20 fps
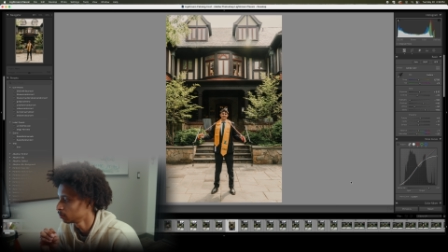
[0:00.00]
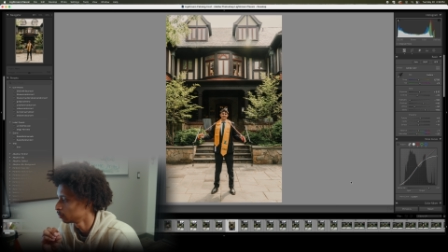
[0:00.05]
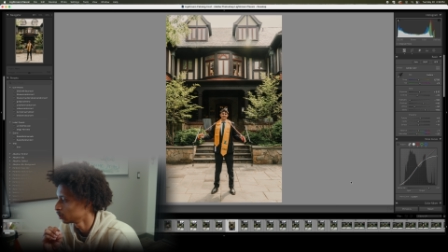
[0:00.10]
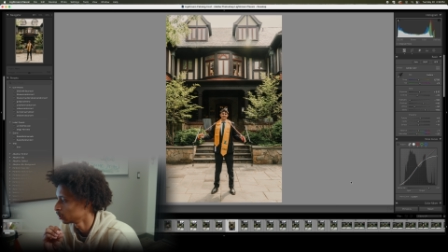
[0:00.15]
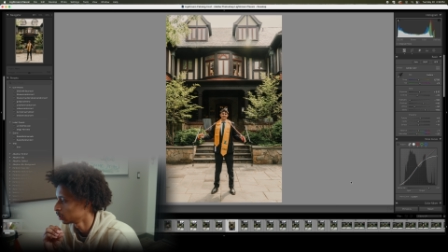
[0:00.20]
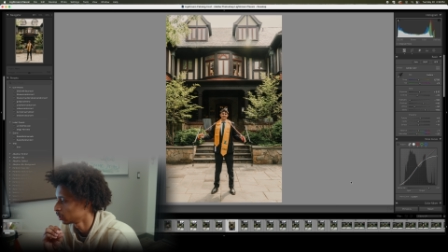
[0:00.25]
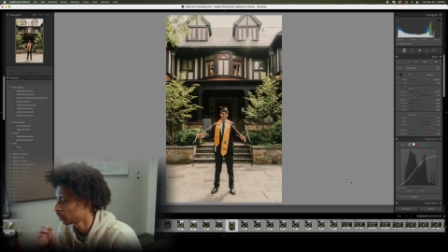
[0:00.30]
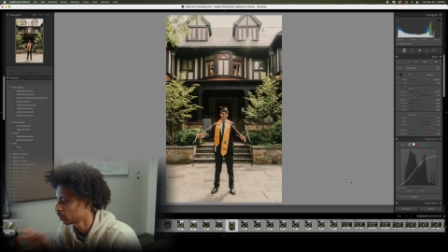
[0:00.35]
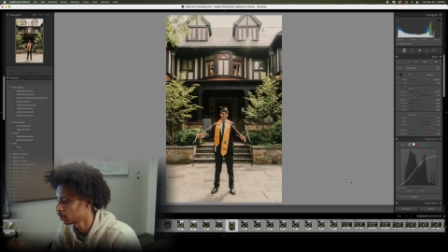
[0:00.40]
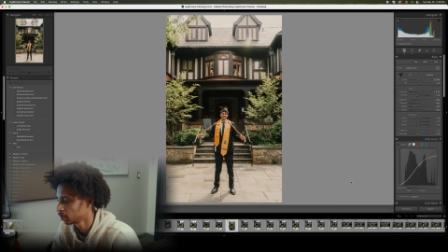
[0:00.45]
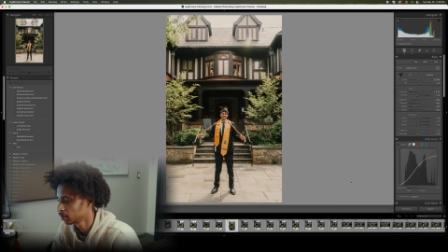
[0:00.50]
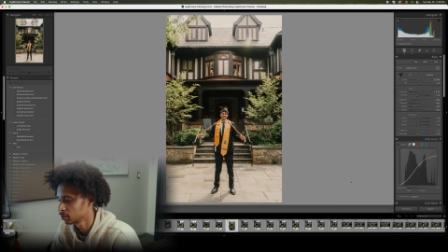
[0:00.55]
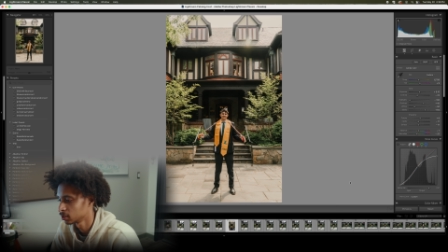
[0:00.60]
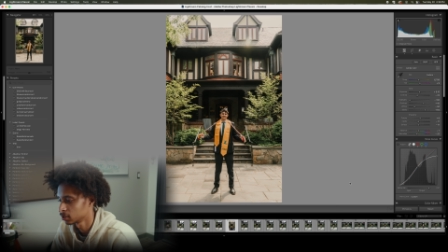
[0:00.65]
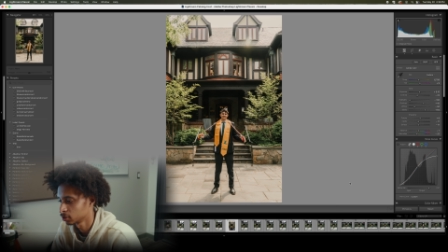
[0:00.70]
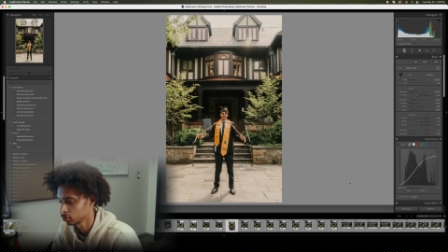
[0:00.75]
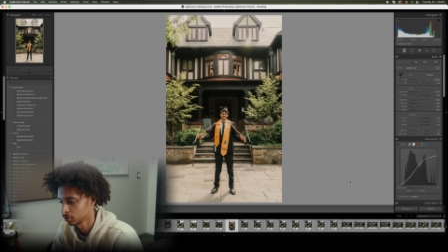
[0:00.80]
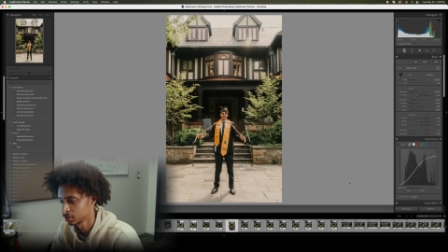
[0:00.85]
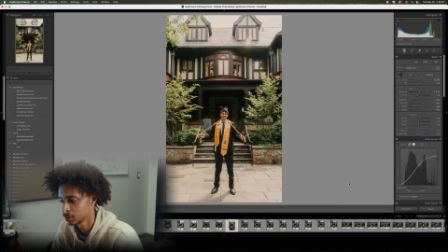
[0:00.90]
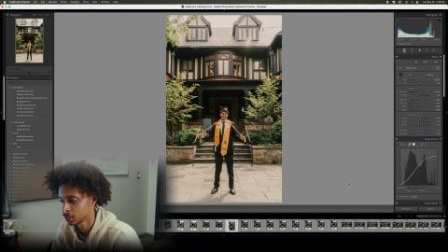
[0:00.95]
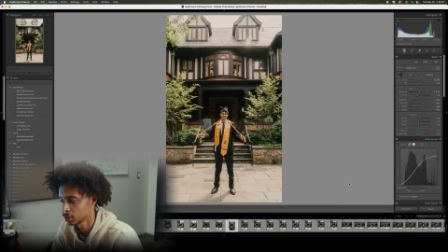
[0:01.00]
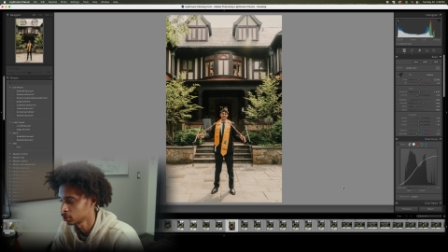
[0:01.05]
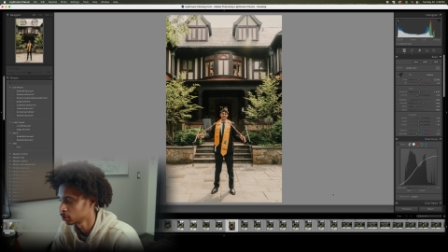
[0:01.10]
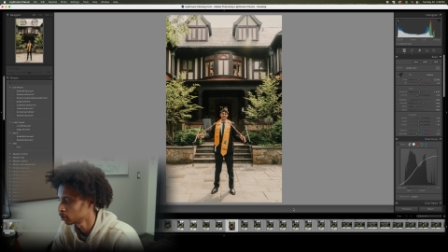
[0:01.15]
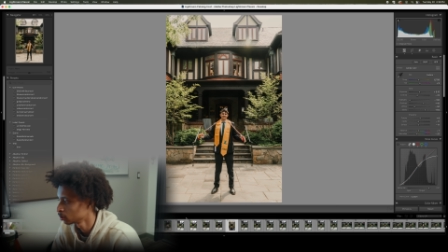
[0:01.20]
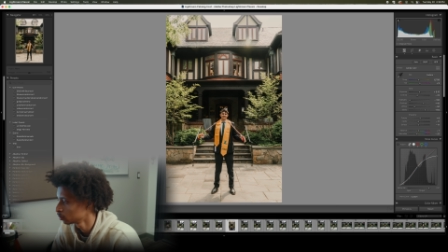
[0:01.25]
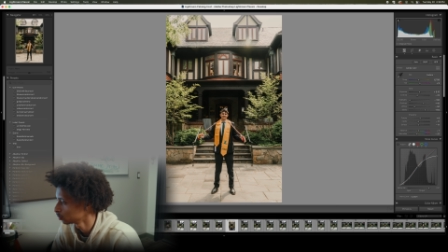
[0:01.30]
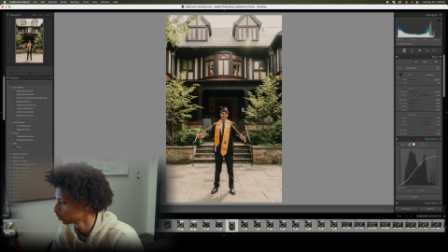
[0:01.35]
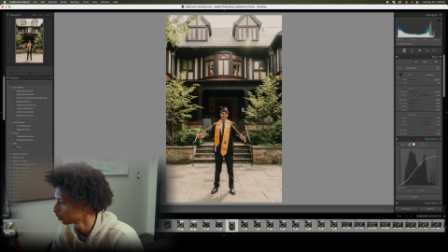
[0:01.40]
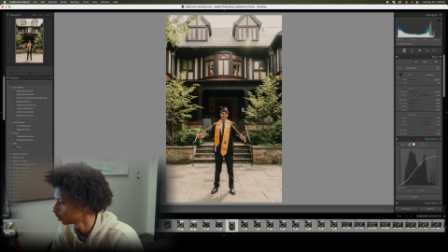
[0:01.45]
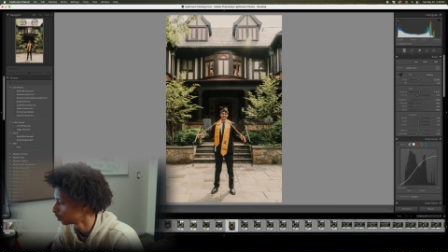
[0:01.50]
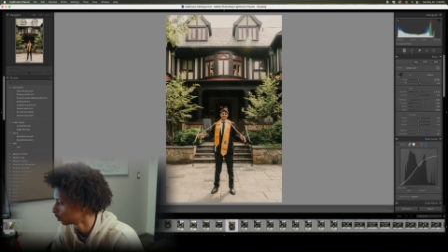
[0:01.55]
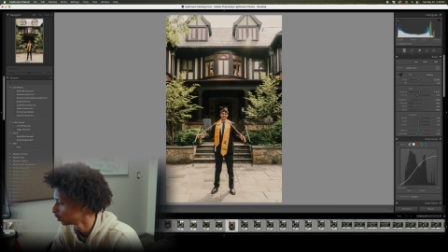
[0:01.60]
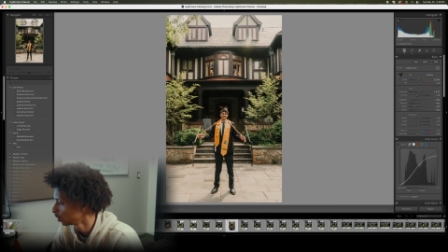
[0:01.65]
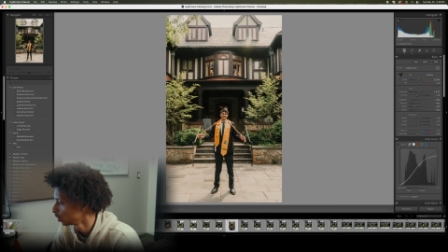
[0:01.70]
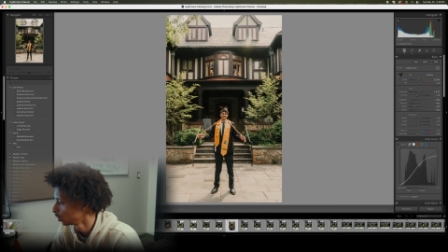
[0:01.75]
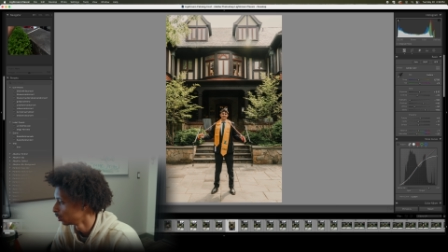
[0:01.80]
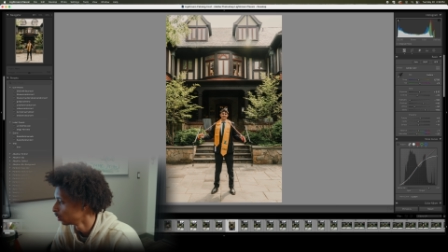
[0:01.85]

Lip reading: but like, I think there's 3 sessions overall.